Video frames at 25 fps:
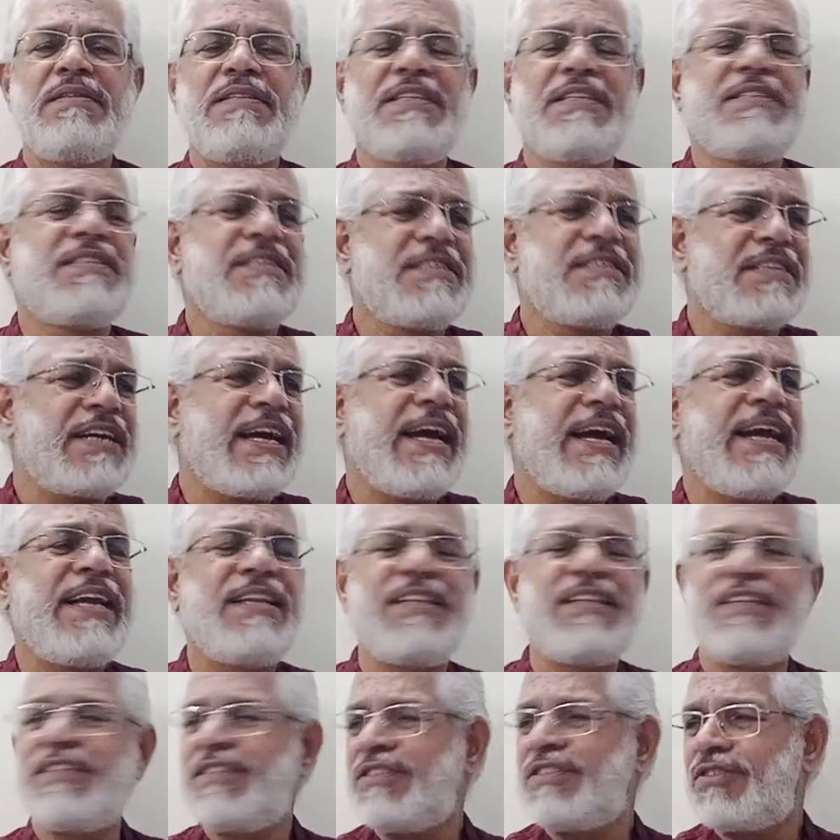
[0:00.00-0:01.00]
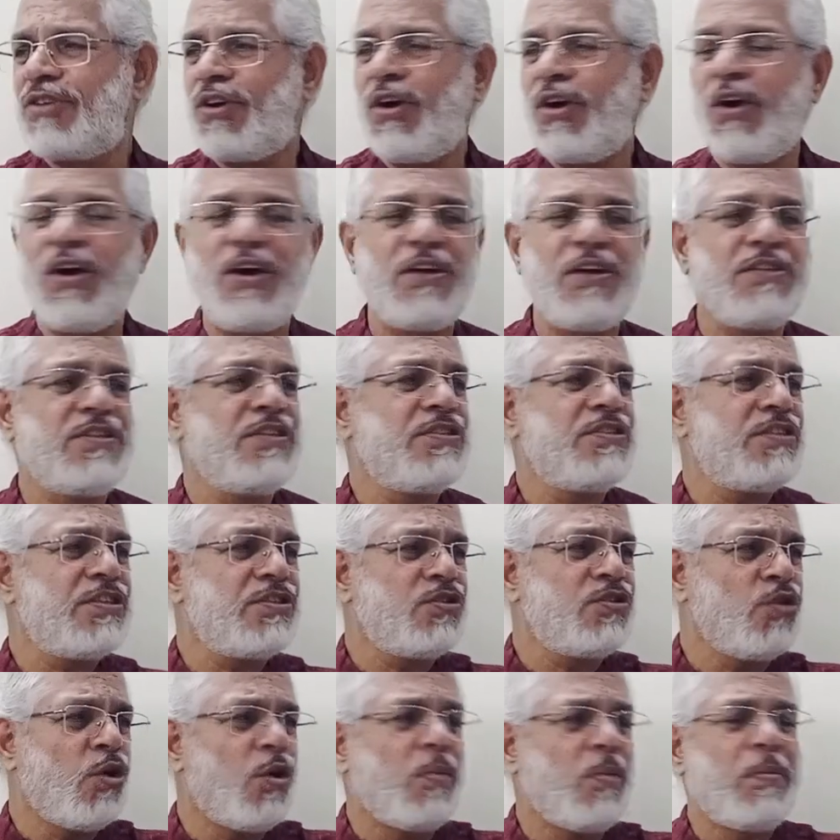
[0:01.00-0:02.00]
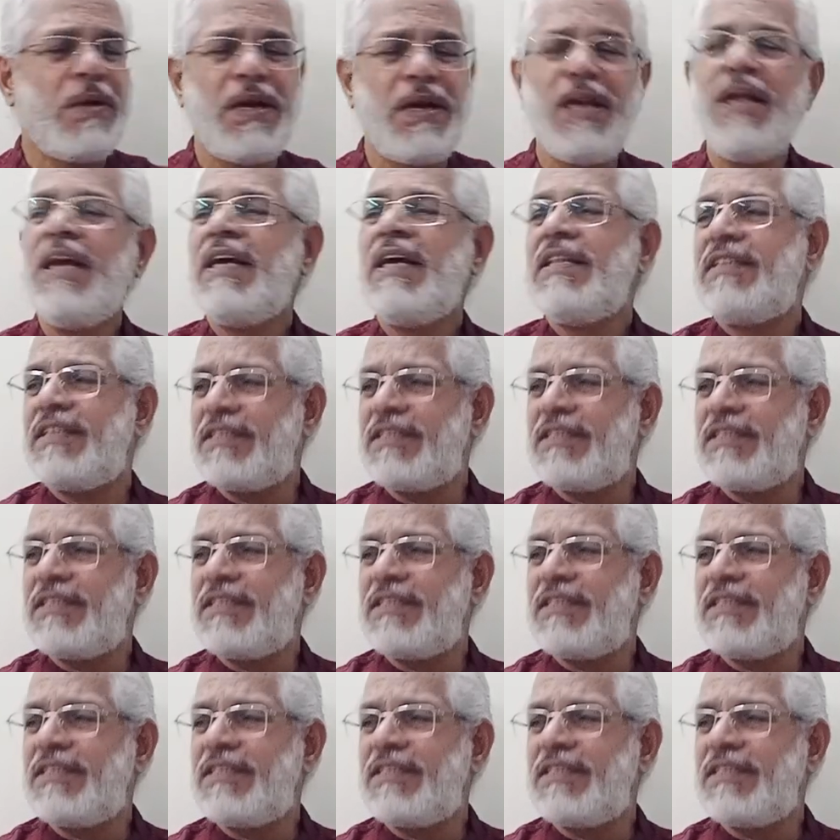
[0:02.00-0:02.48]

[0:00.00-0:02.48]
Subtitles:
This is right, this is wrong, this is noble,